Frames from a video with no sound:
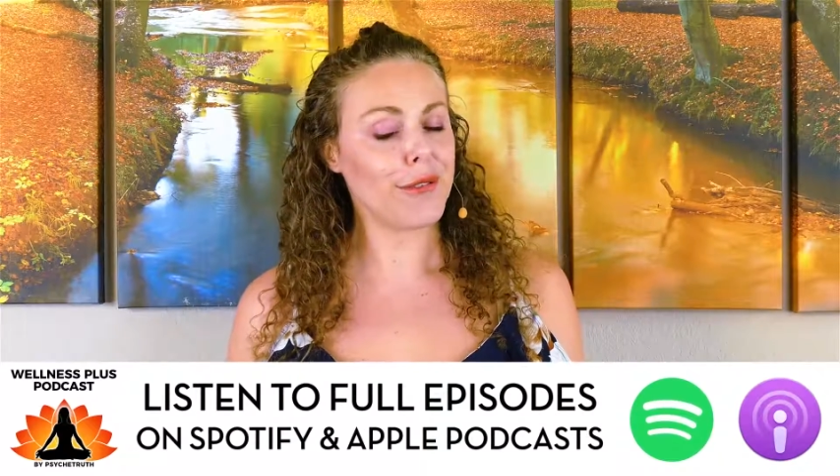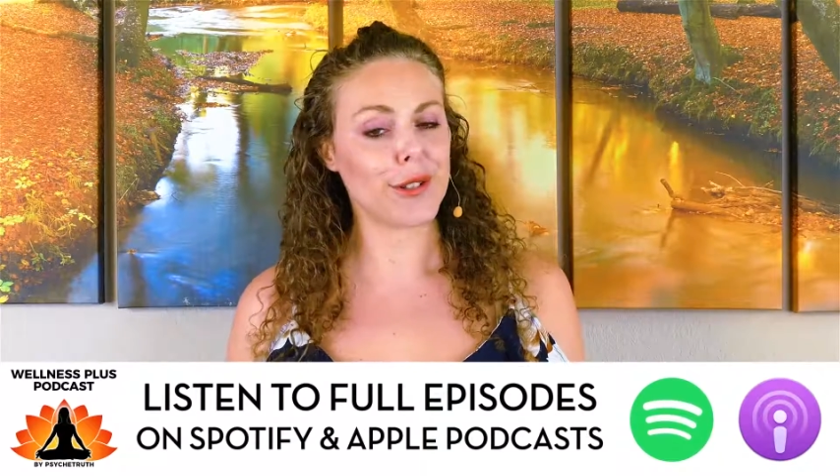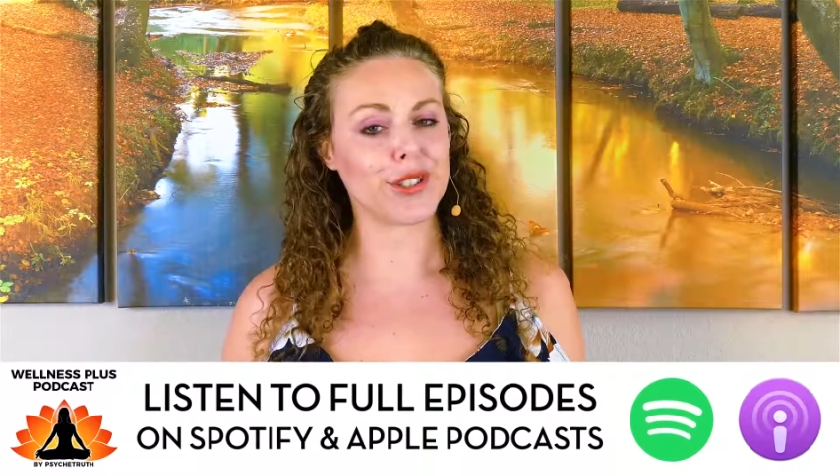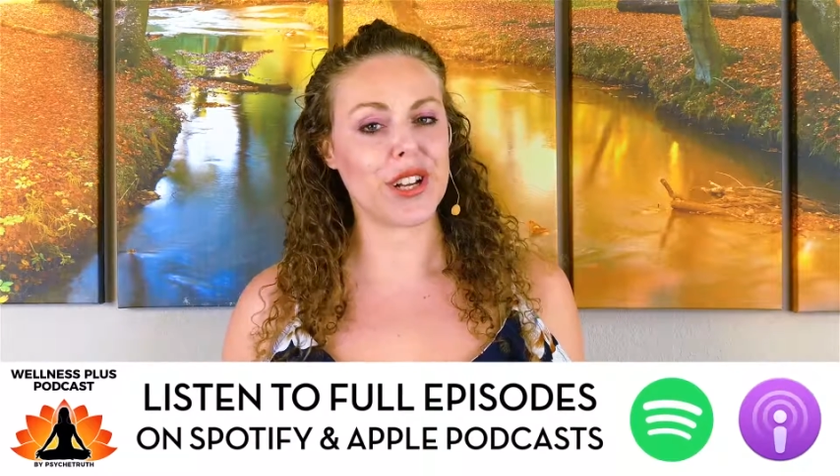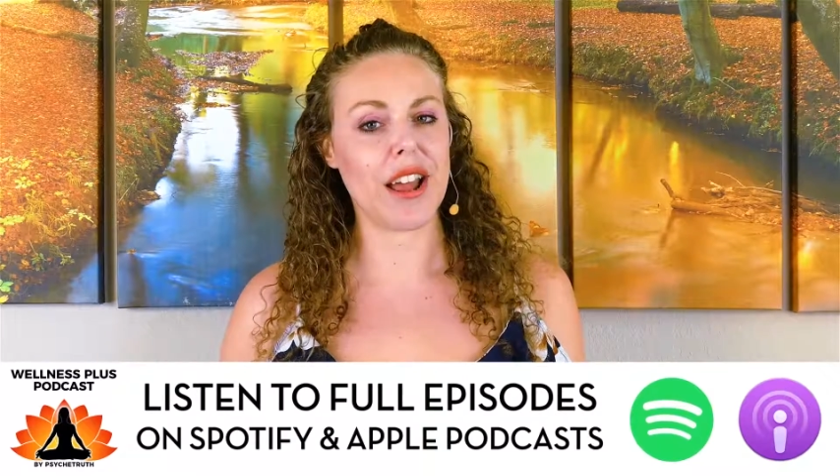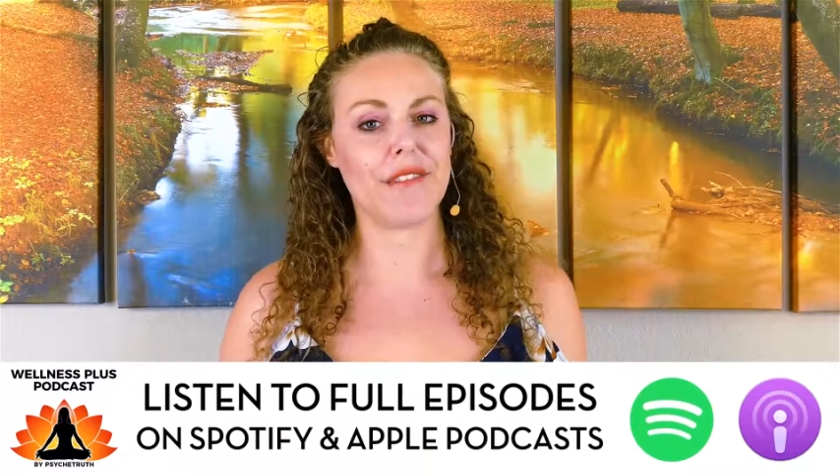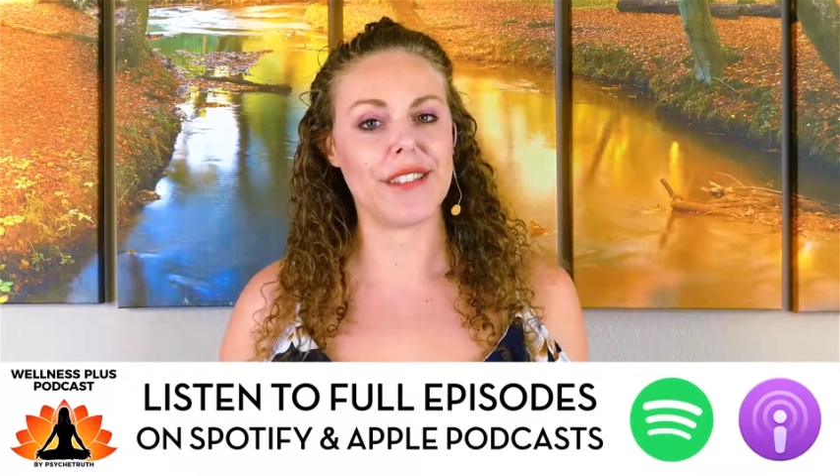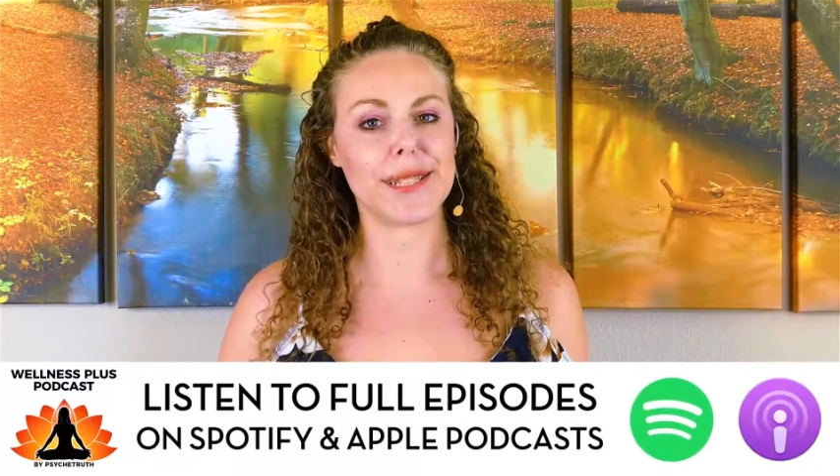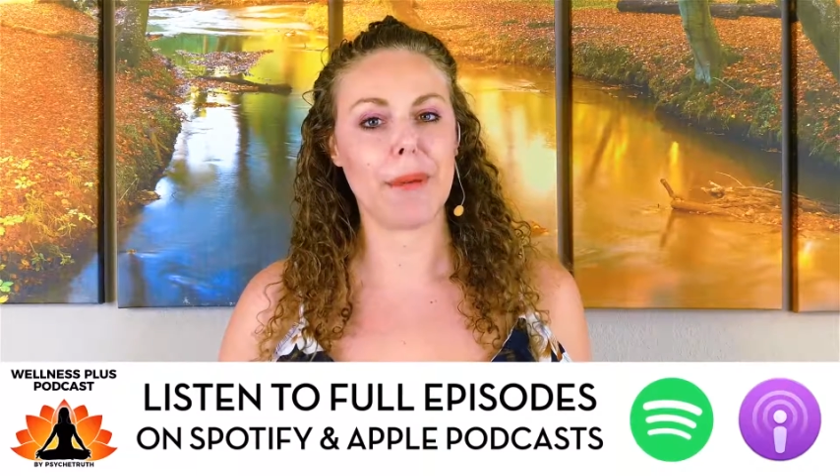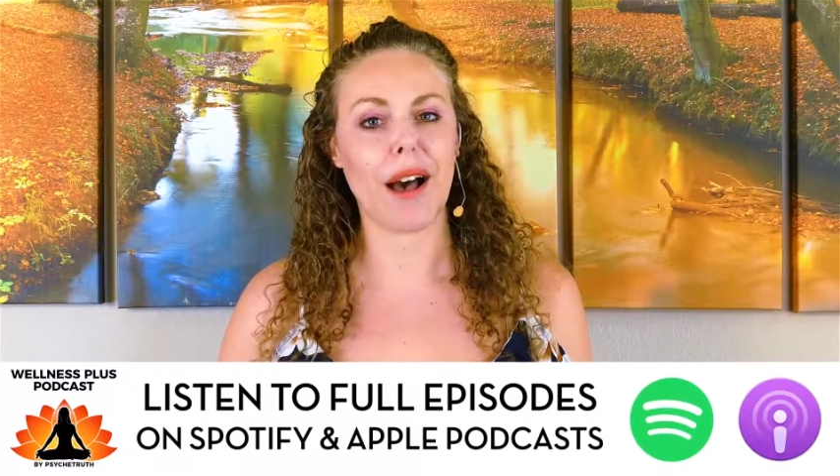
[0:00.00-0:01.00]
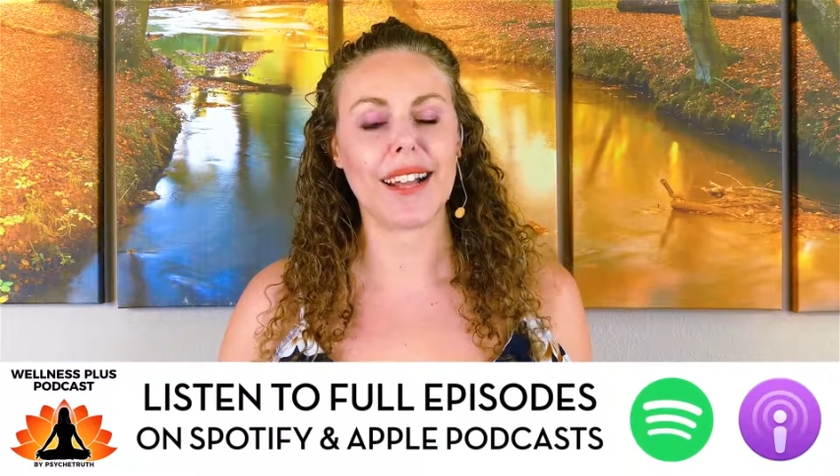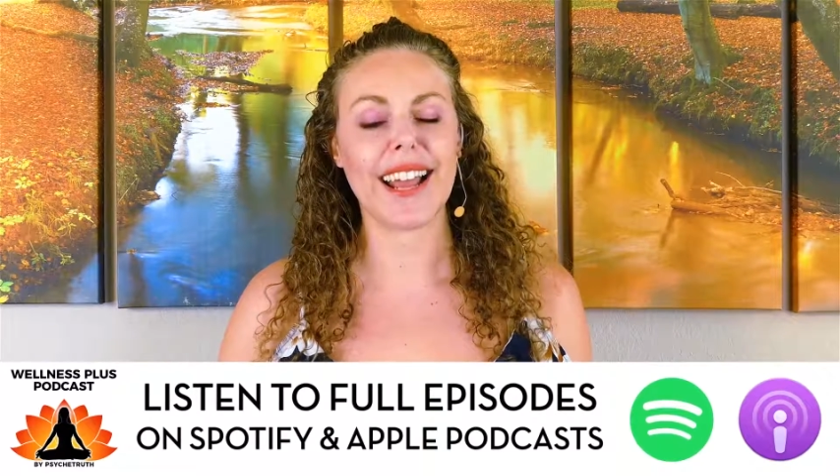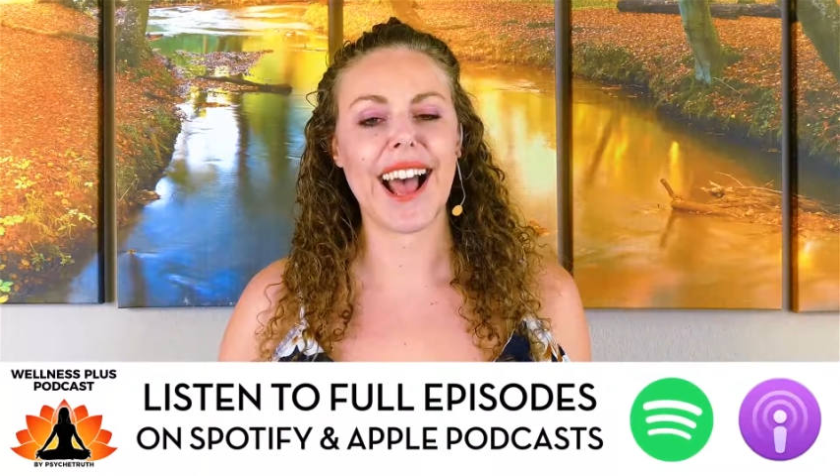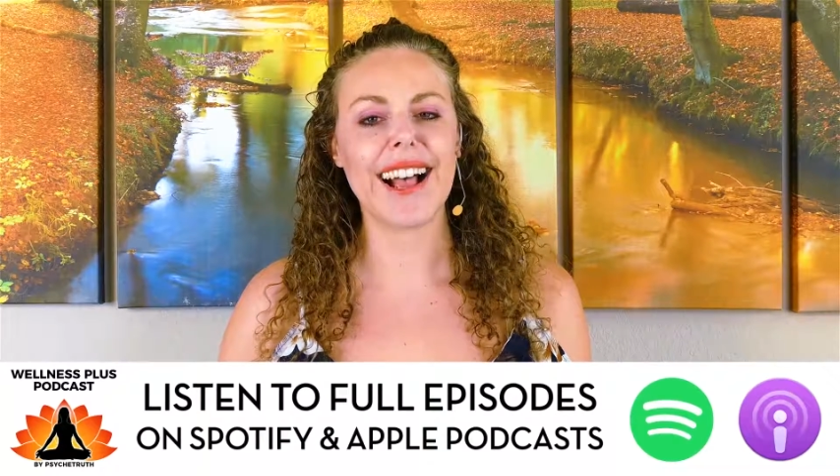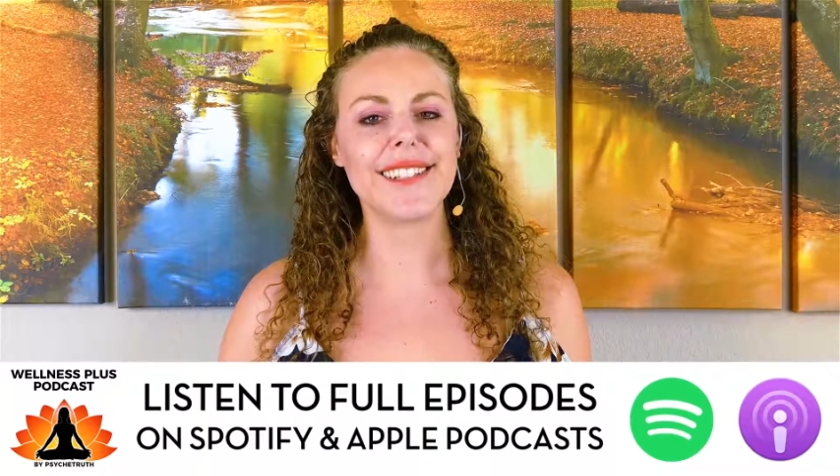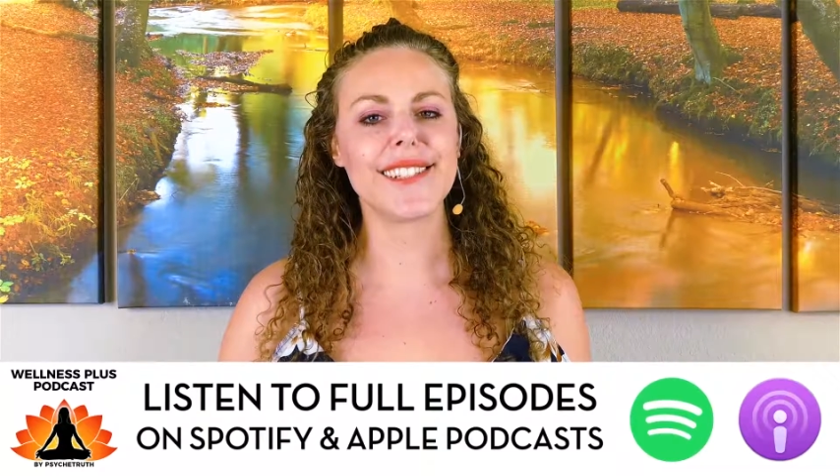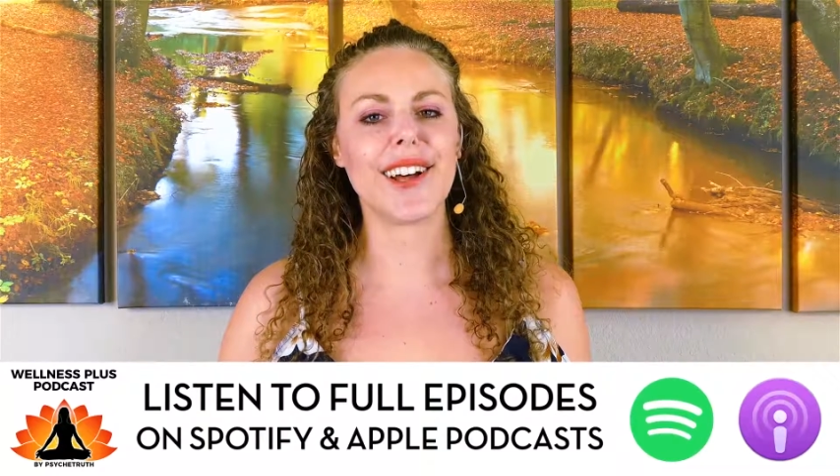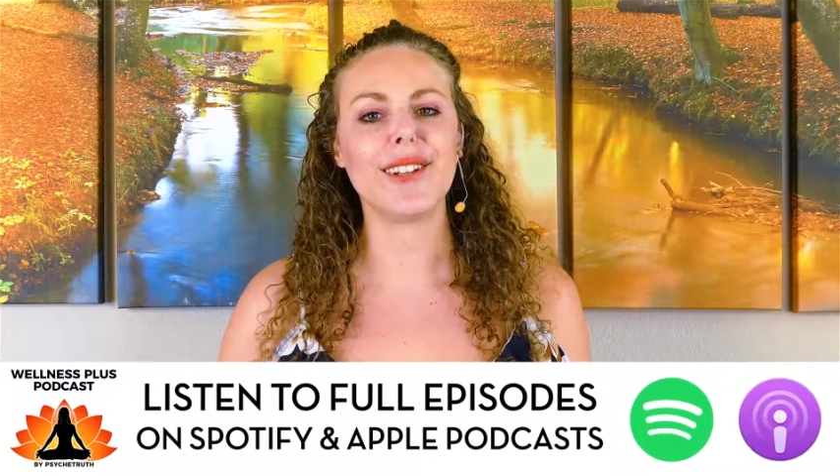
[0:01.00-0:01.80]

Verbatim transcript: version of this podcast,